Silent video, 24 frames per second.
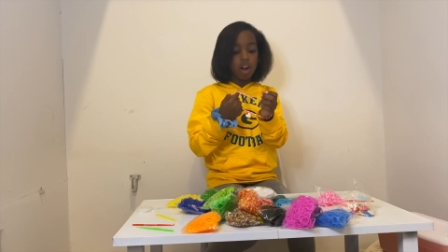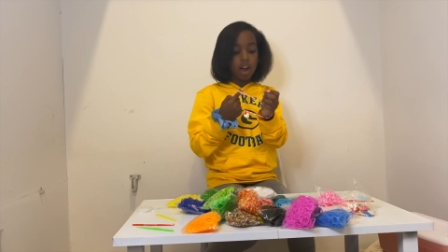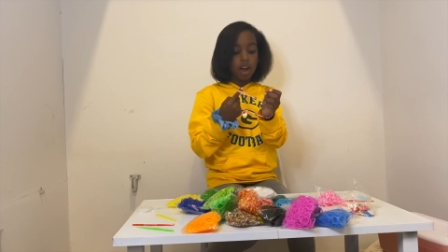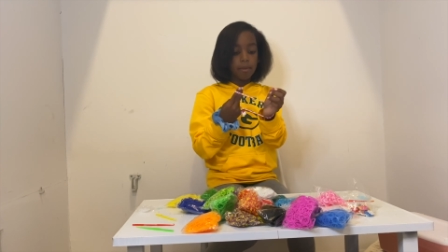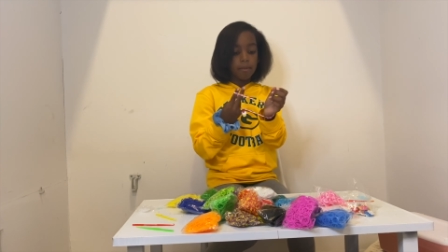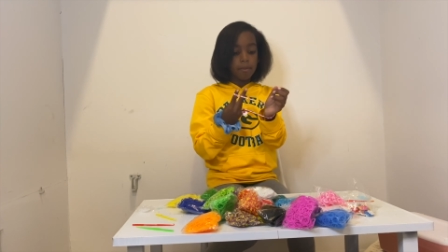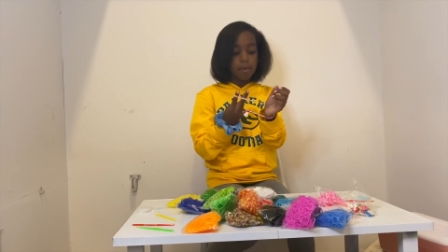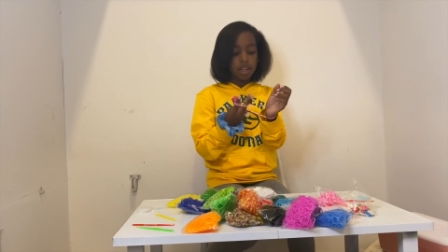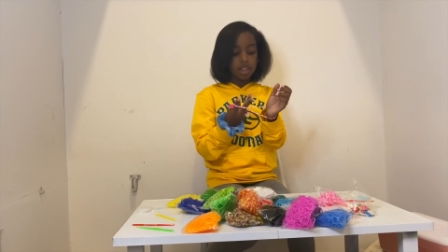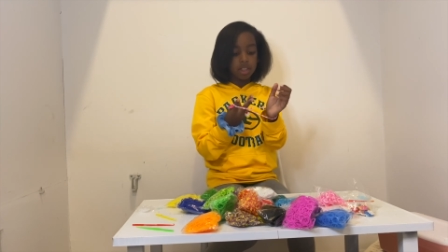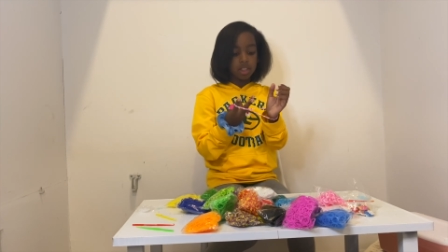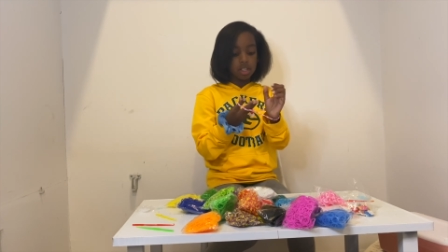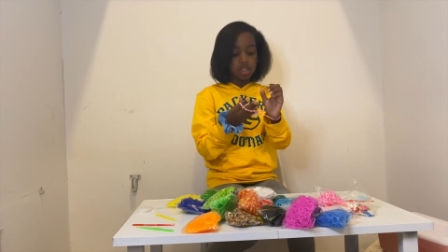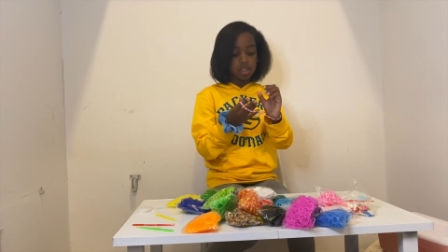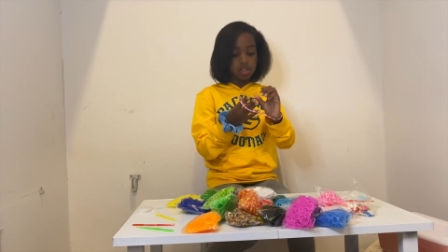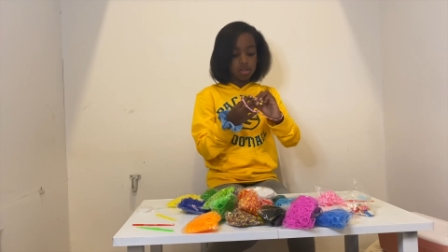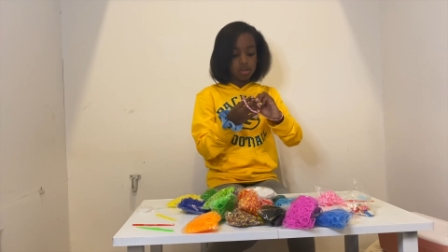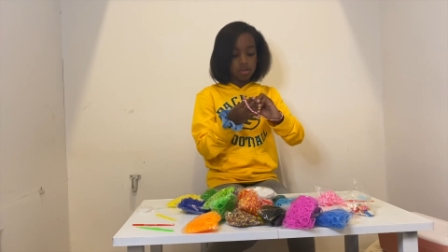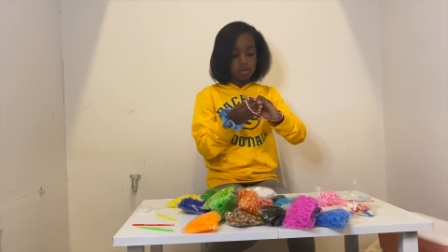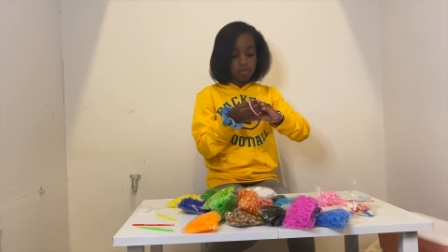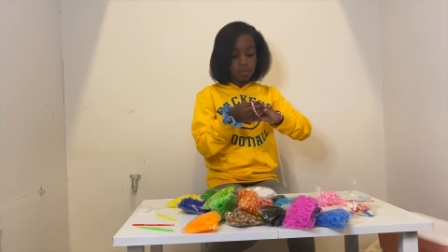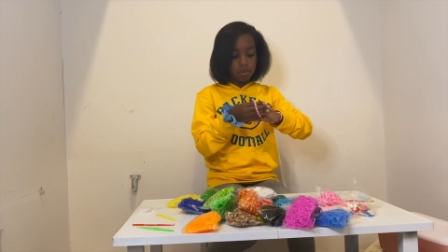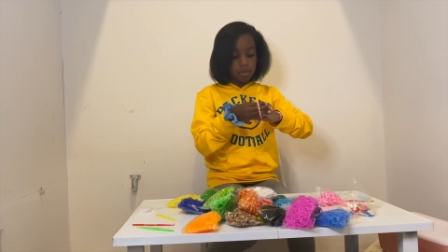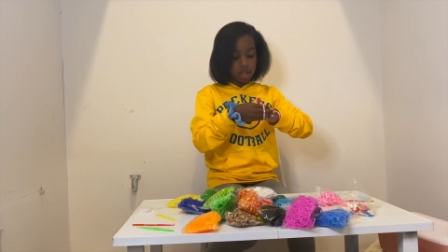I made this
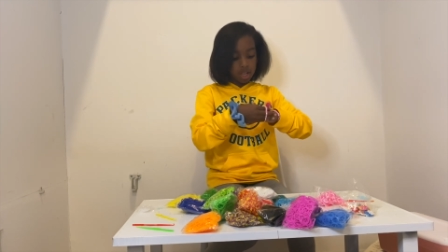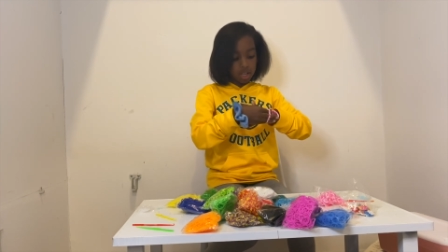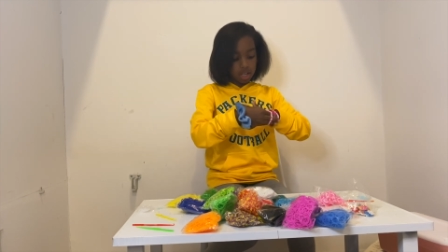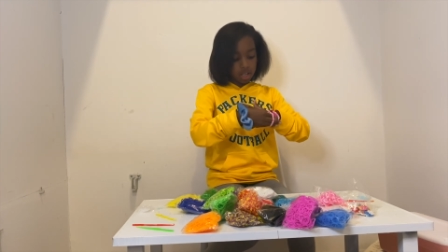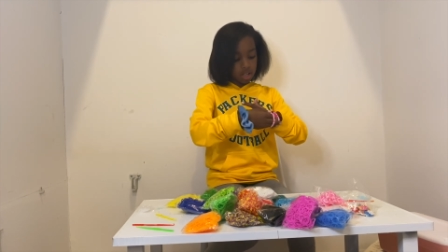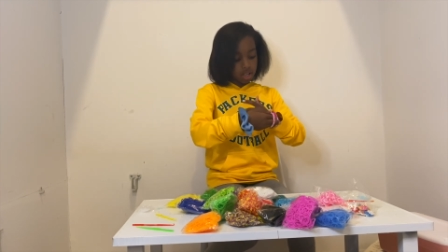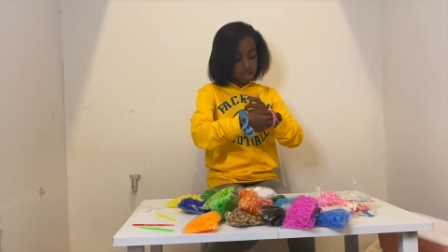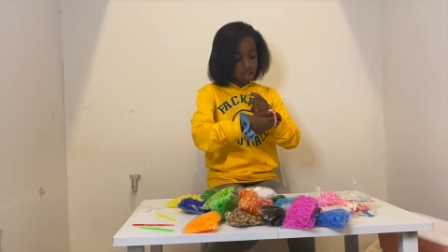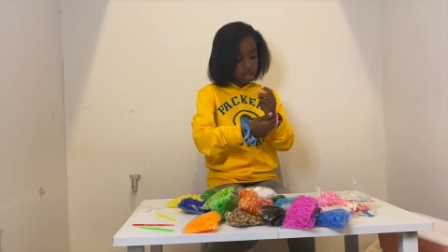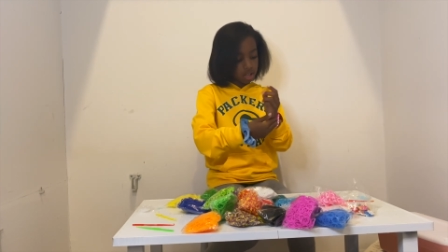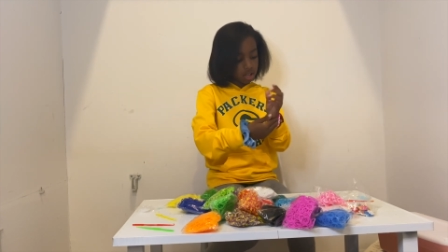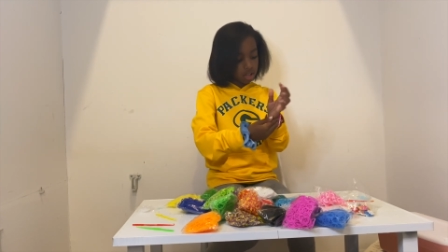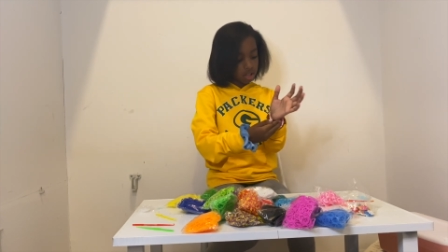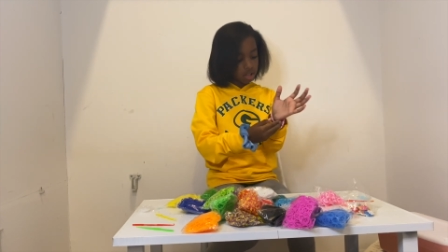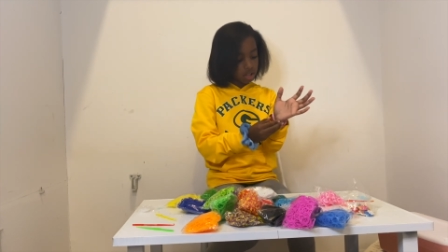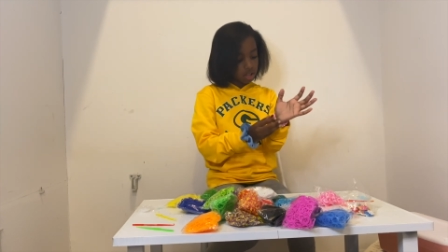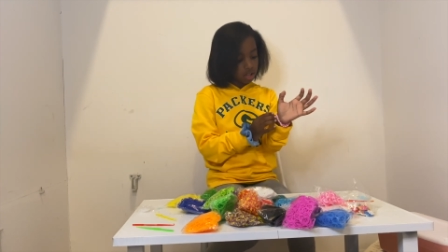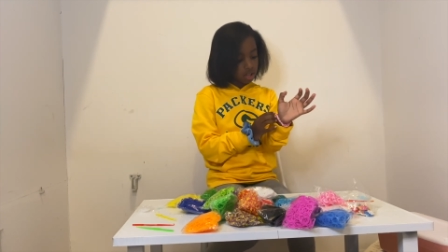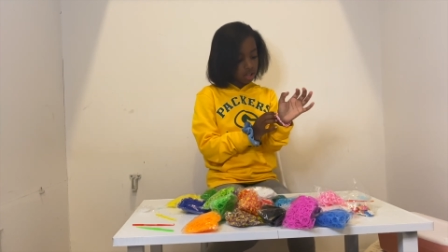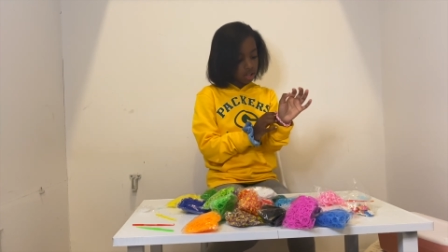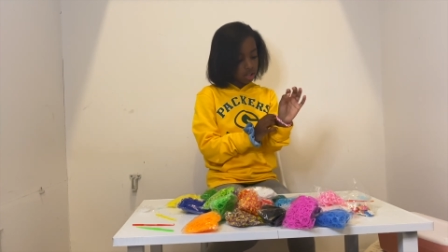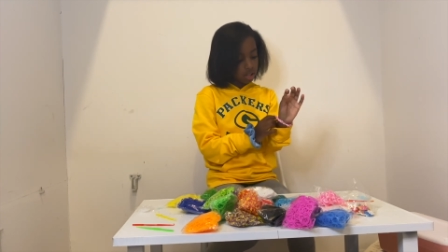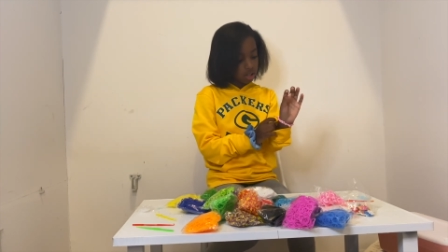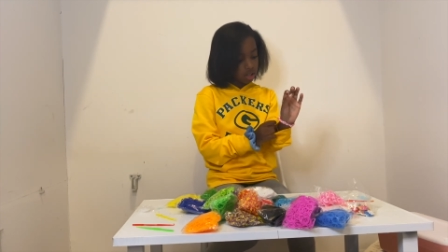too big.
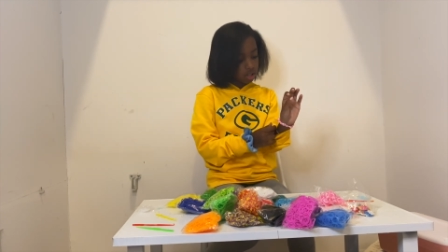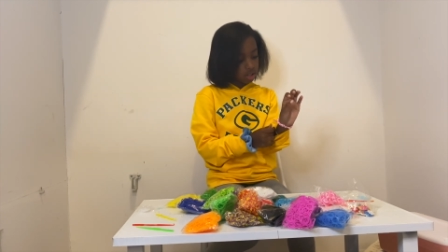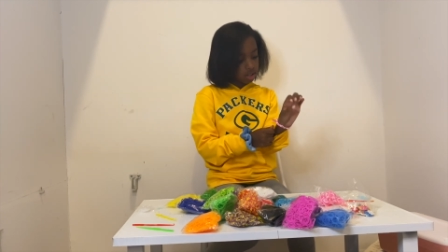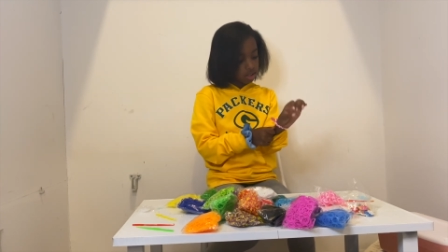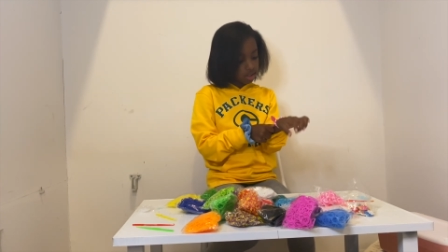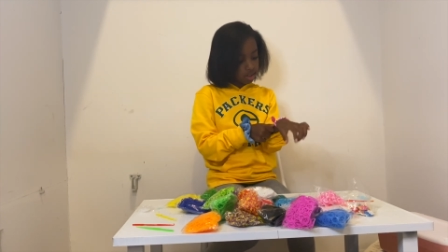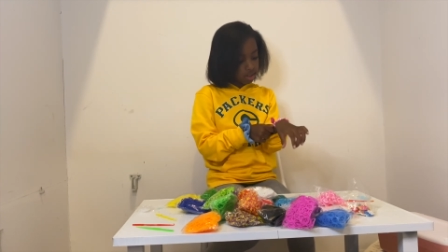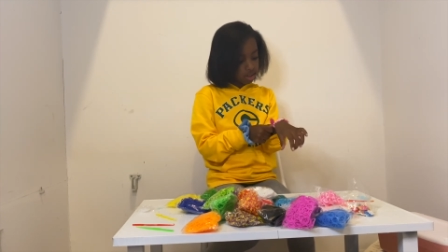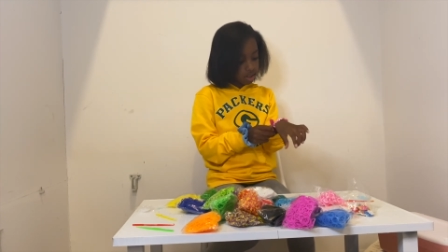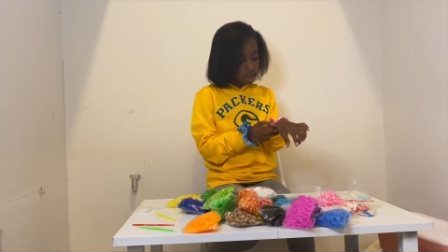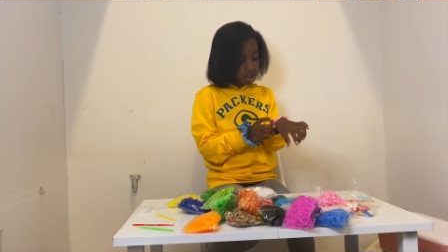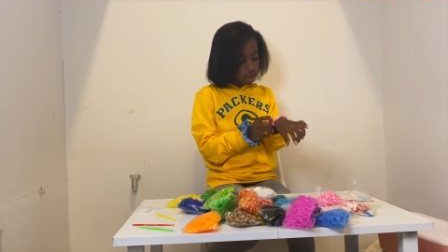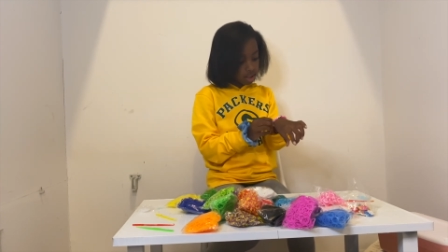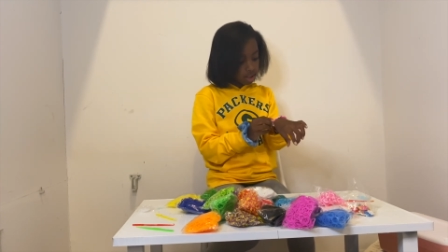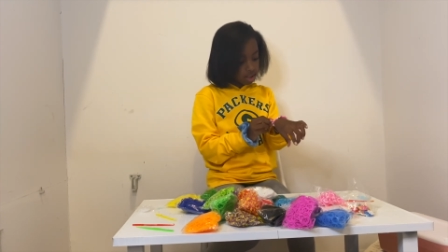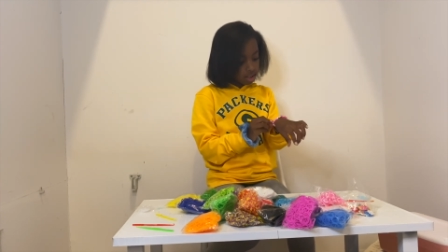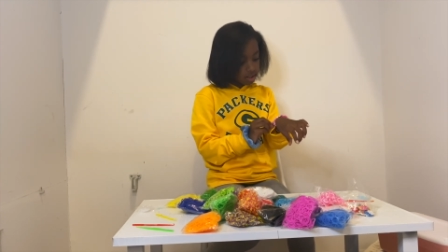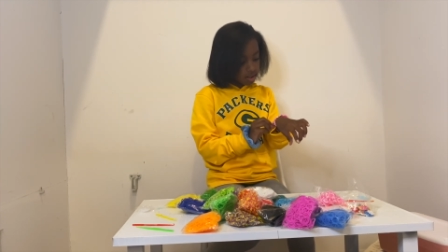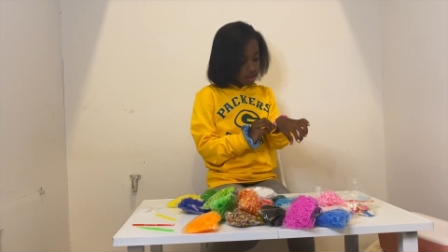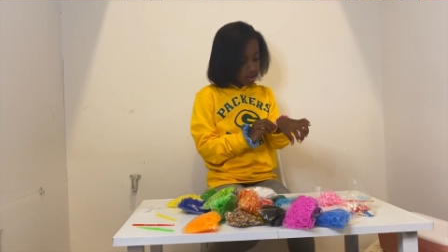Okay,